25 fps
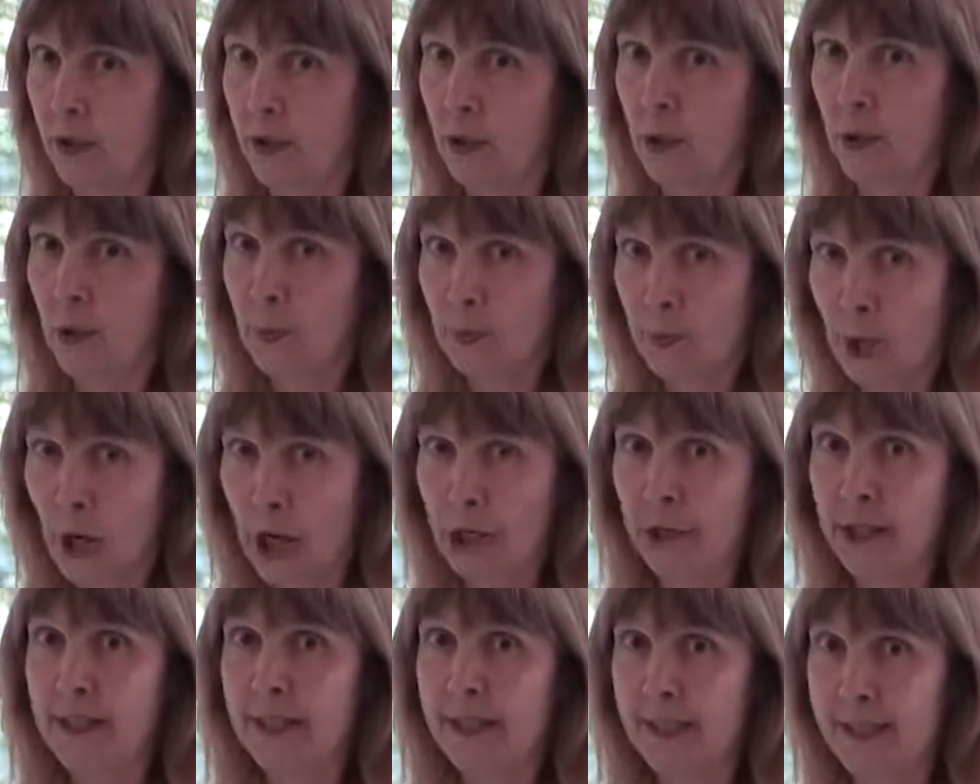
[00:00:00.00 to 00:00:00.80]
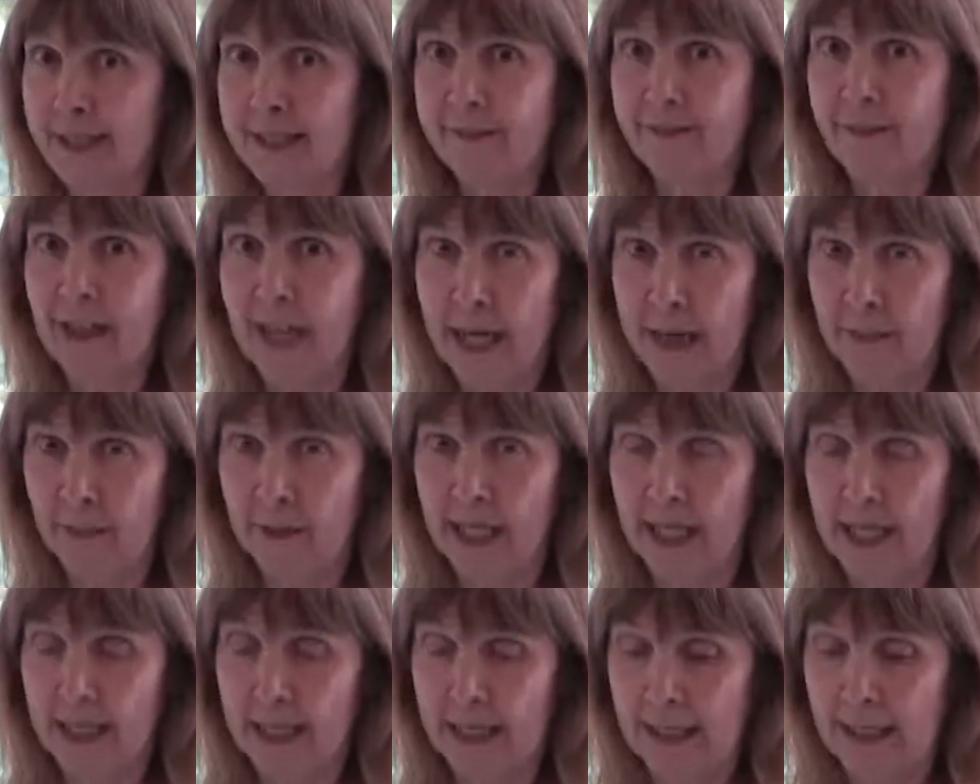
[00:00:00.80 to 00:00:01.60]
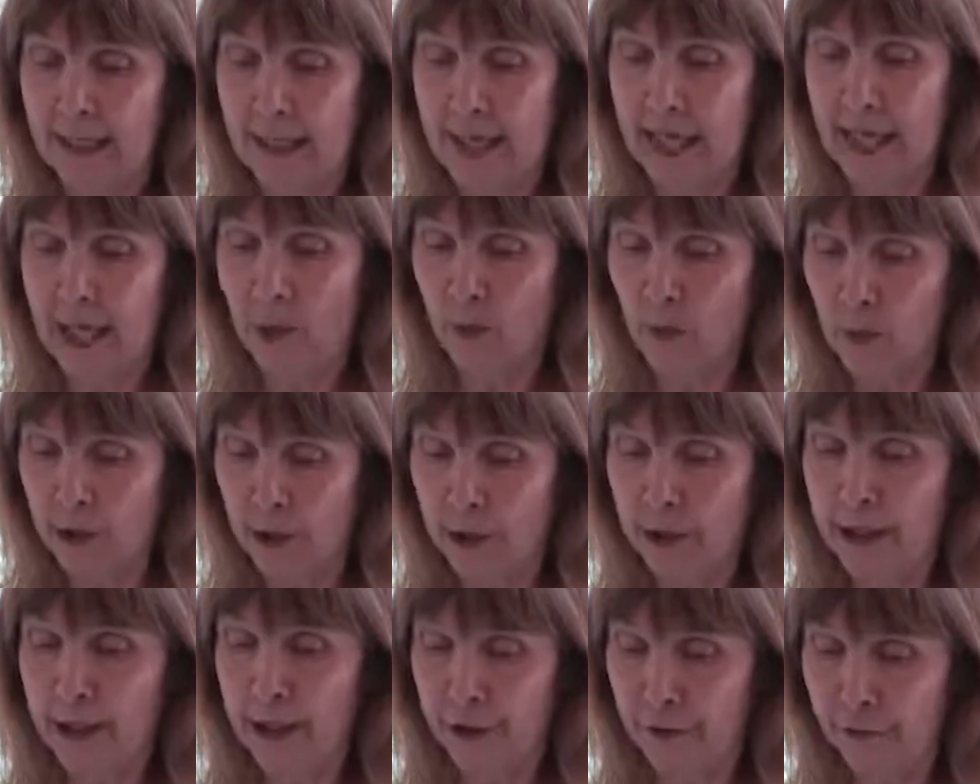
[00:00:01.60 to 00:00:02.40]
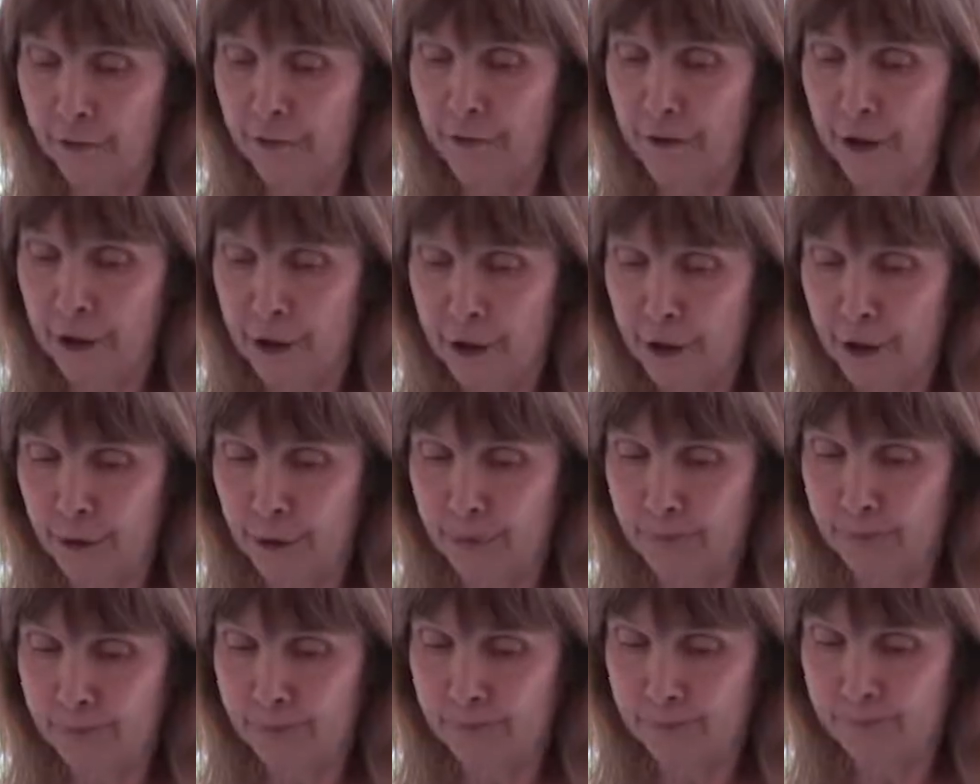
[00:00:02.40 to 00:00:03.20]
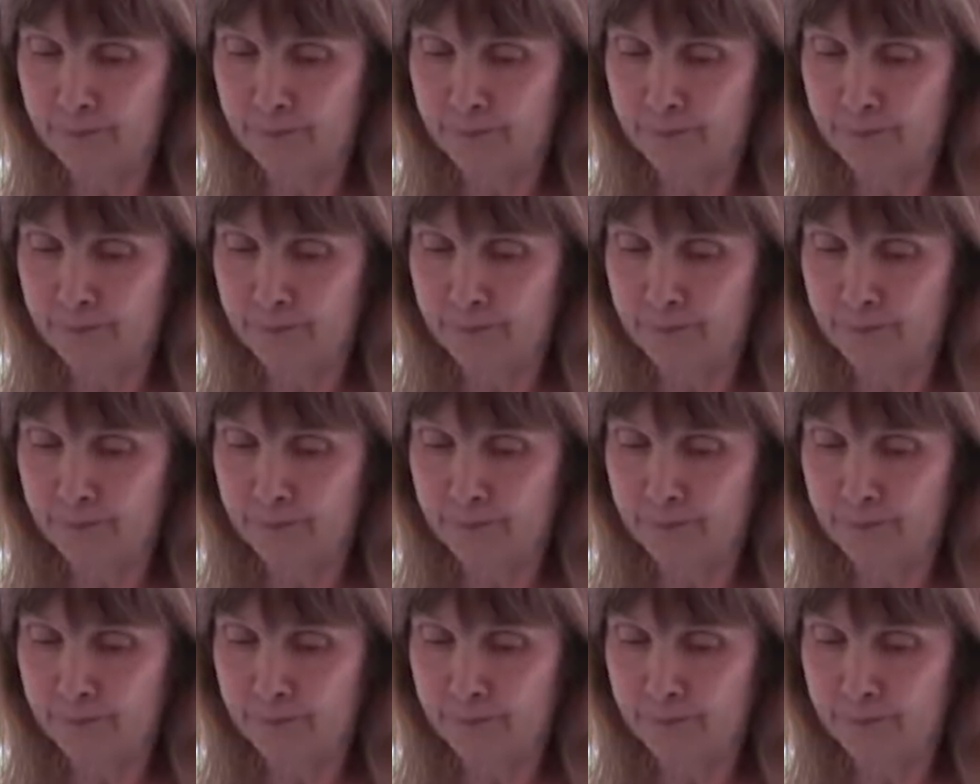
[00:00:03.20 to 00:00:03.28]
You are part of this family, and we are here for you.